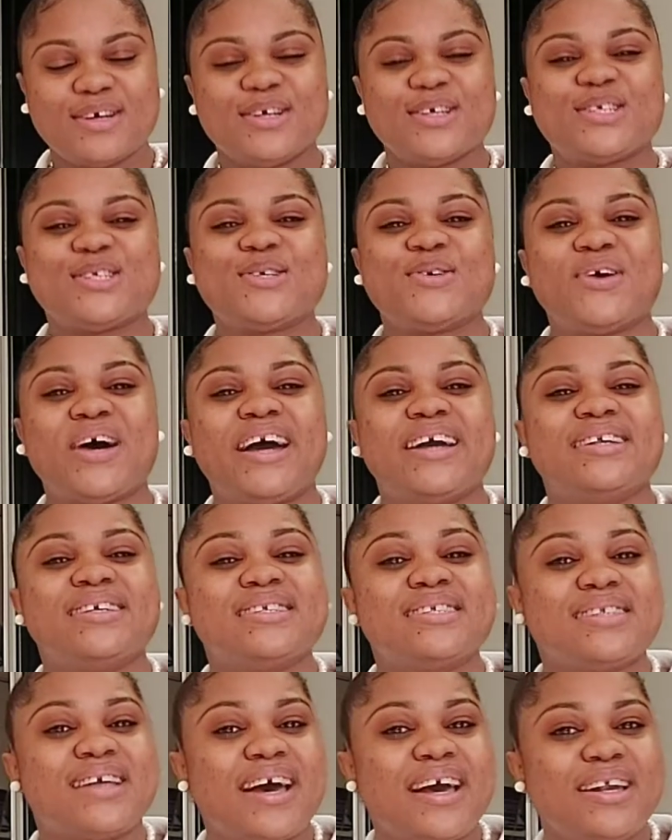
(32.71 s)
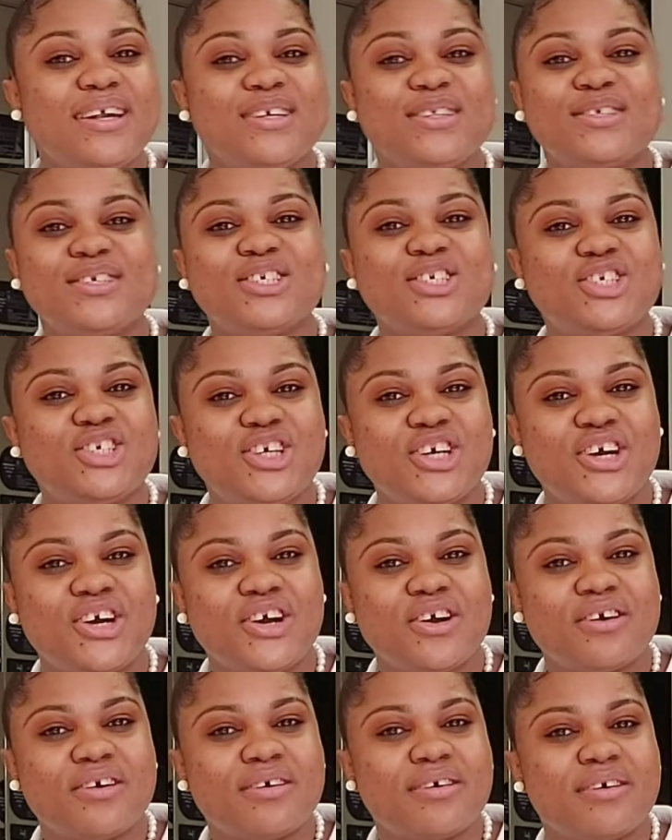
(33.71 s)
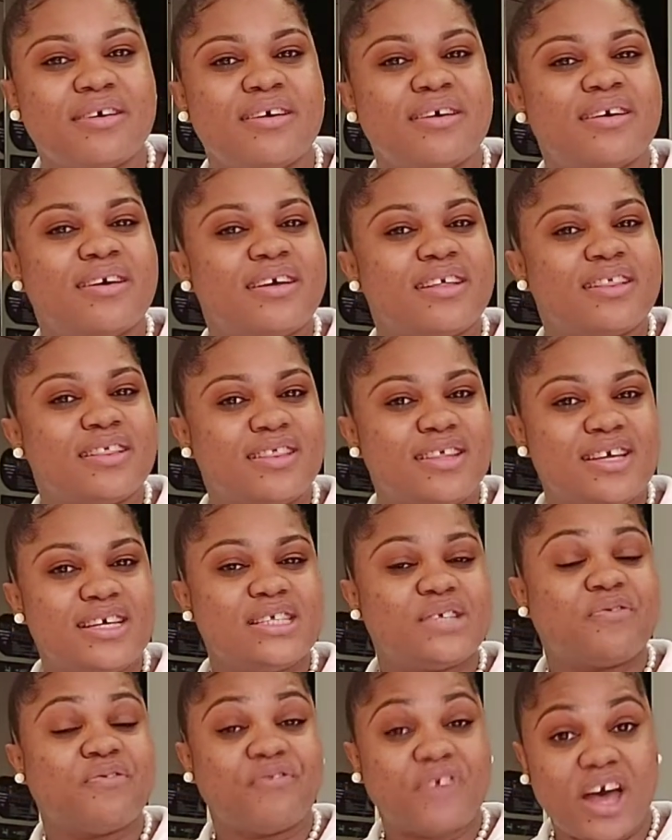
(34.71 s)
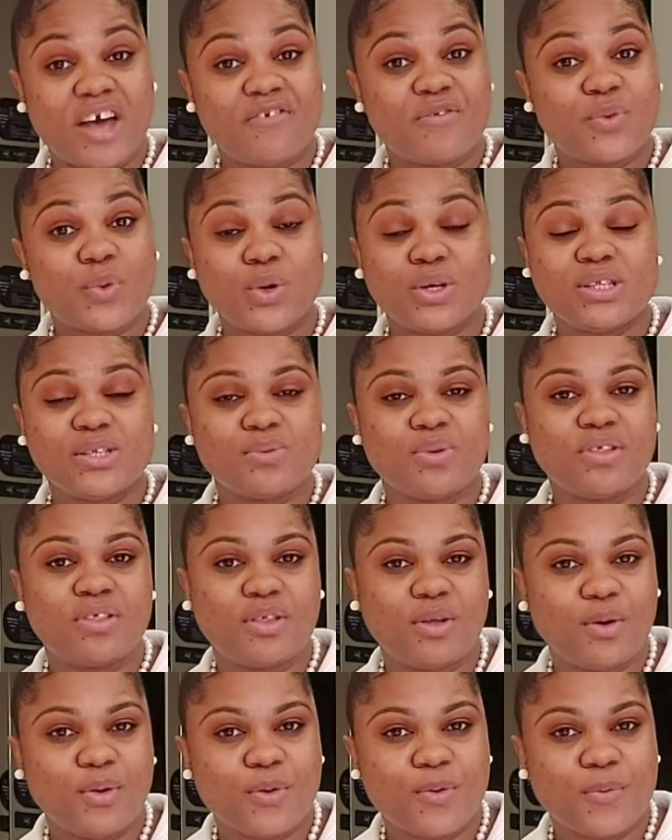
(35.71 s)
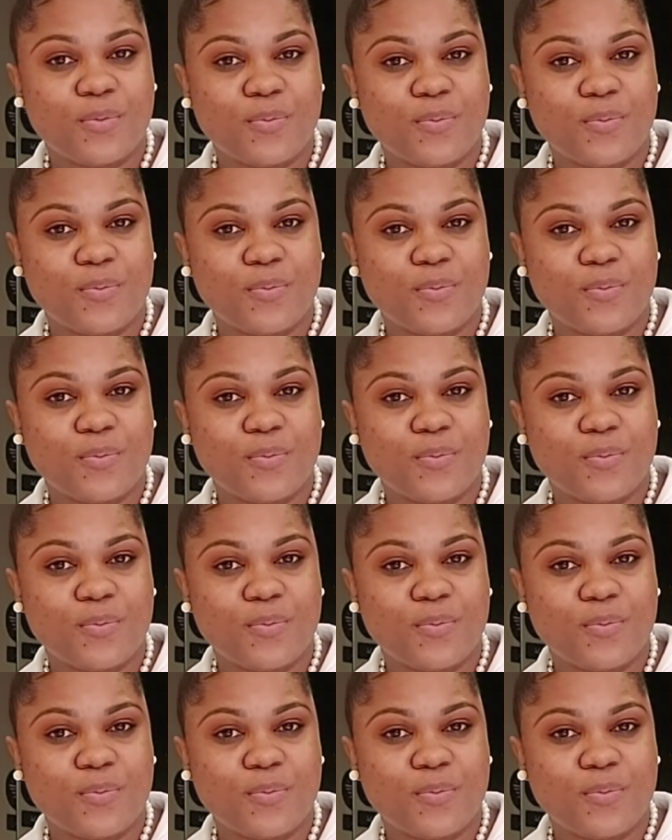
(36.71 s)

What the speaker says: So I decided to share these 5 quotes with you.